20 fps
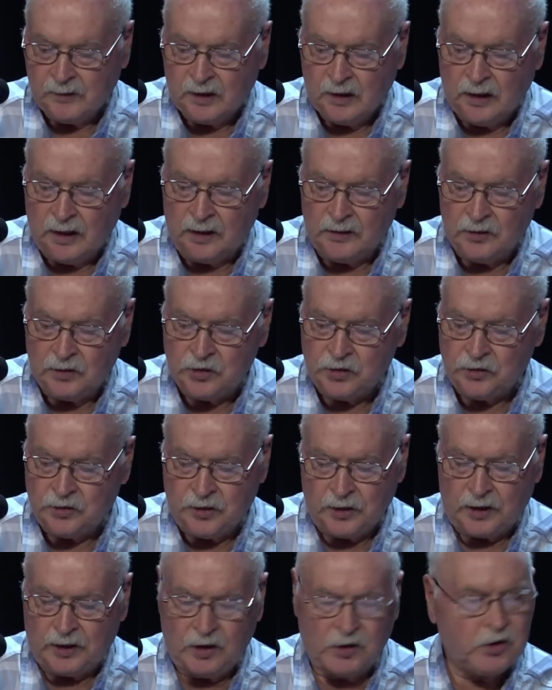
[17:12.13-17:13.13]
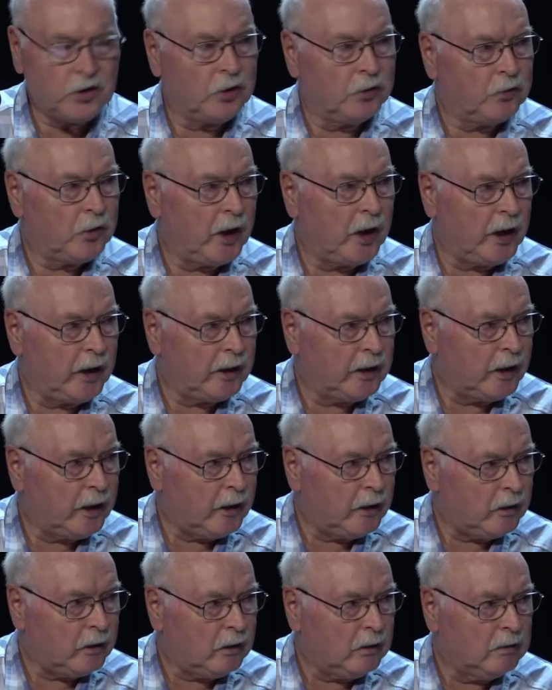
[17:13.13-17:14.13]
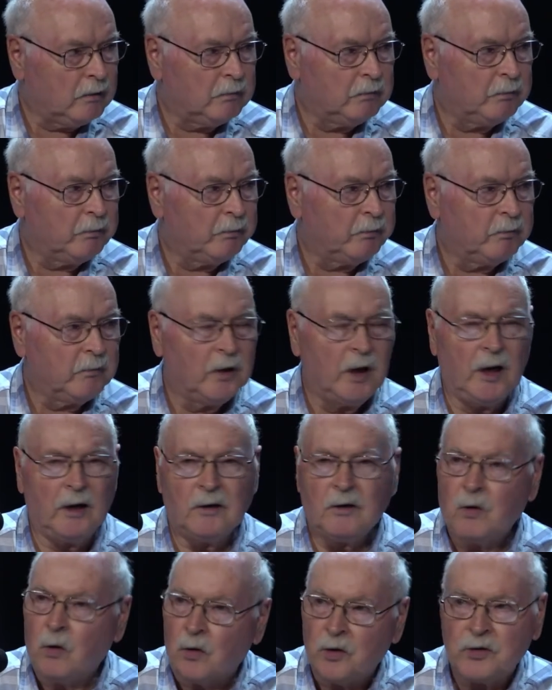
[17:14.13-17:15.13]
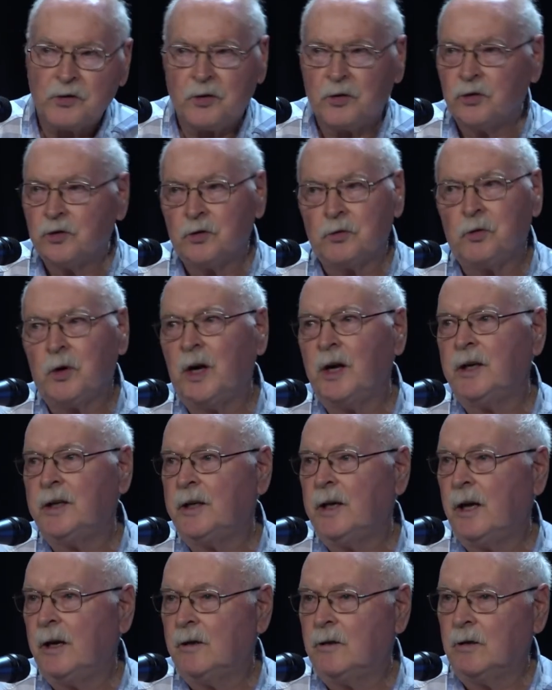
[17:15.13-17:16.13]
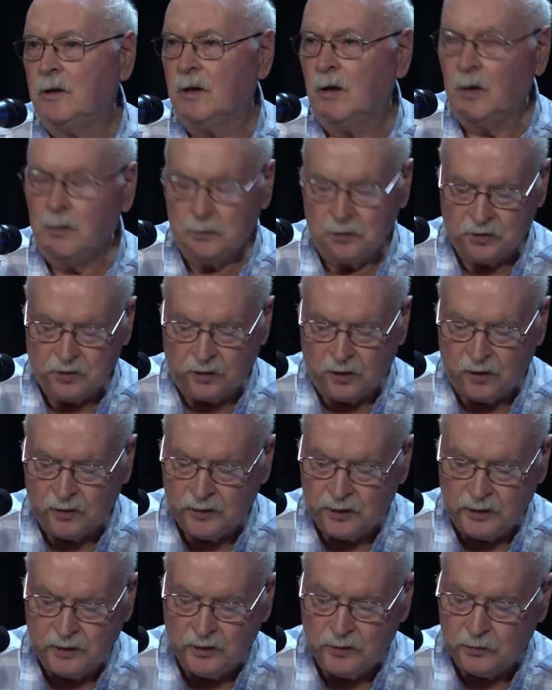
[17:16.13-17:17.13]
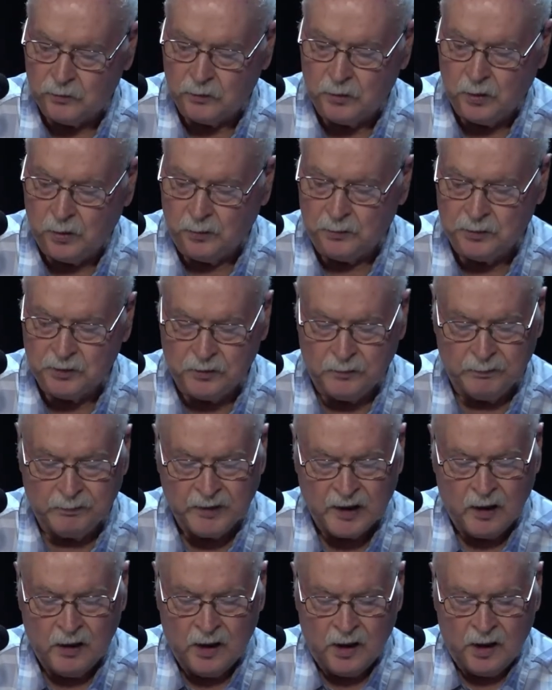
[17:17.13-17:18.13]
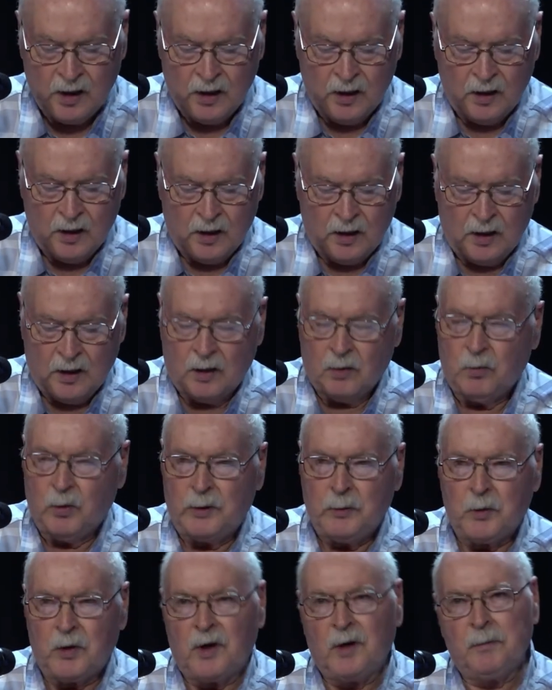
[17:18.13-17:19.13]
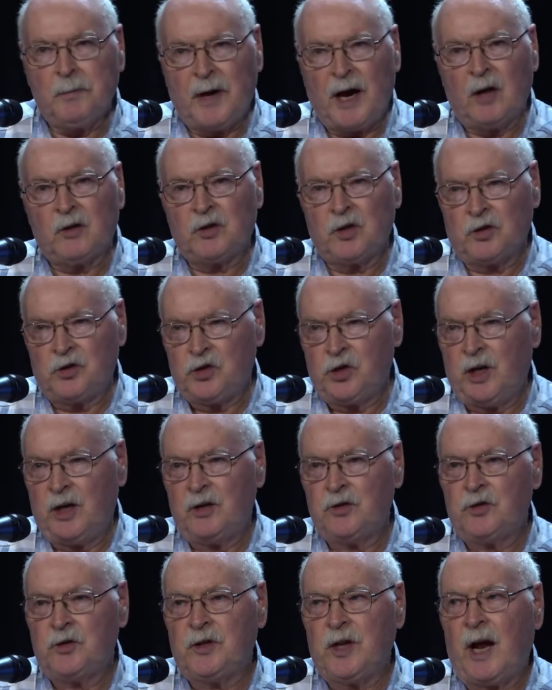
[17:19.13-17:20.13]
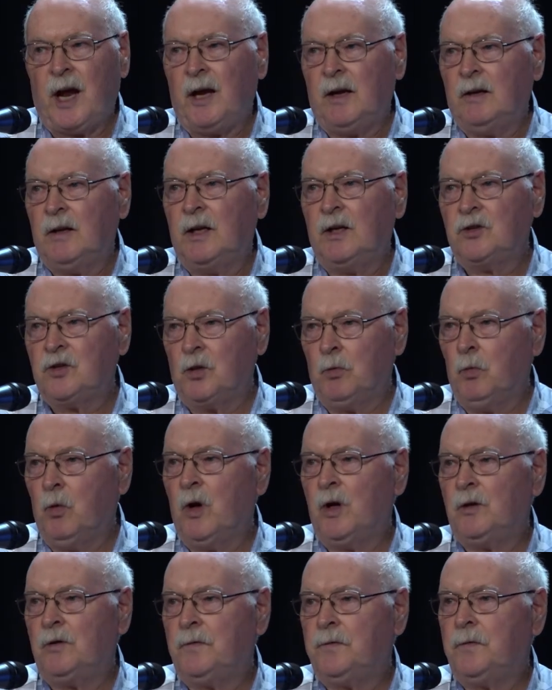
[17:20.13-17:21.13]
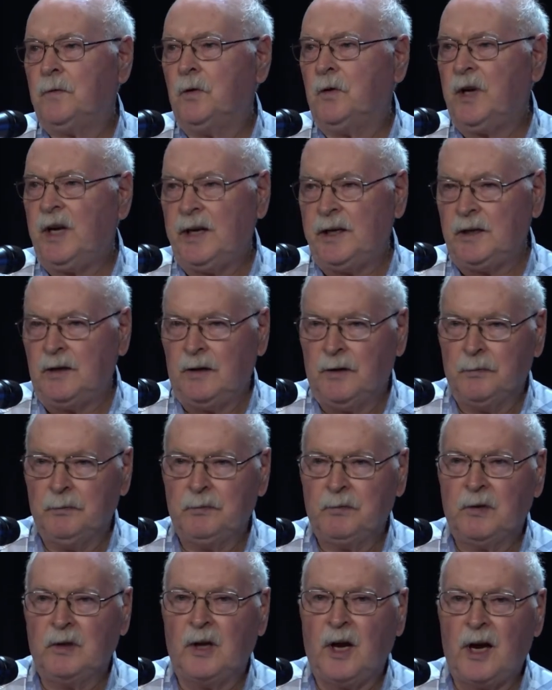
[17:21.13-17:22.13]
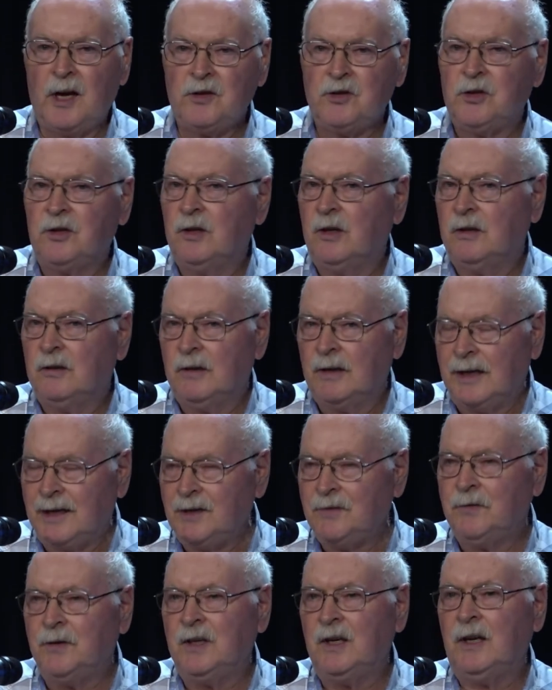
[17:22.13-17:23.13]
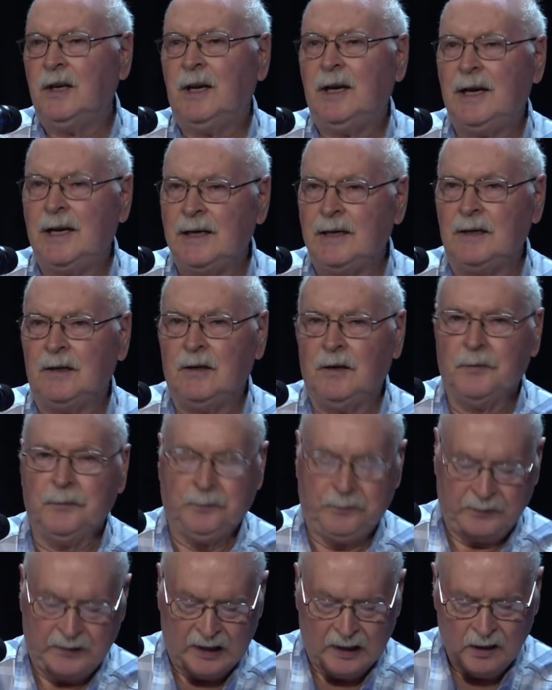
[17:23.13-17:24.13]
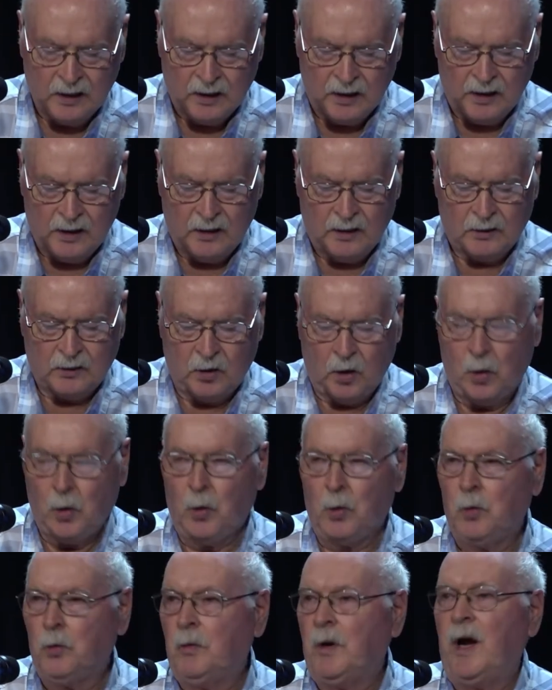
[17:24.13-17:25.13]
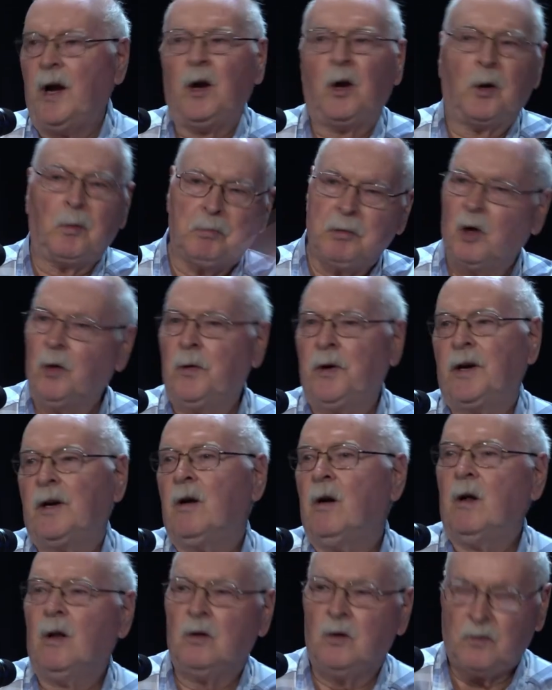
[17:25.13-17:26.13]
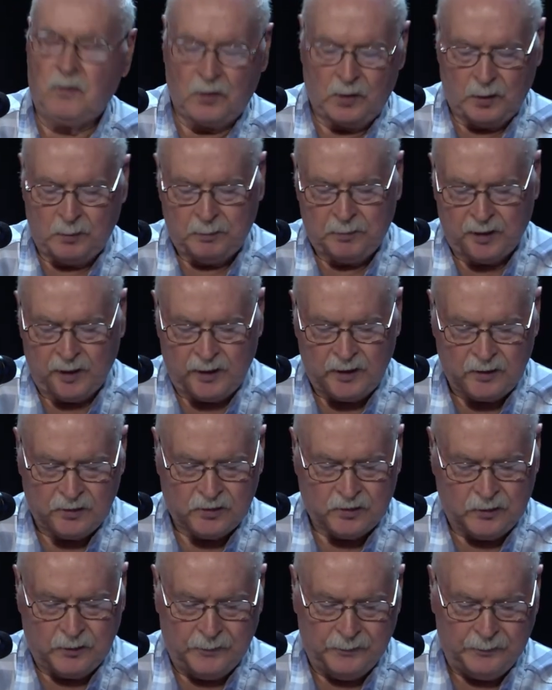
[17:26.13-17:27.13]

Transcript: And this is the kitchen radiator. And of course, there's a radiator in almost all the other rooms. We weren't about to change that. It's a wonderful heat, nice, even heat. No air blowing all over the place.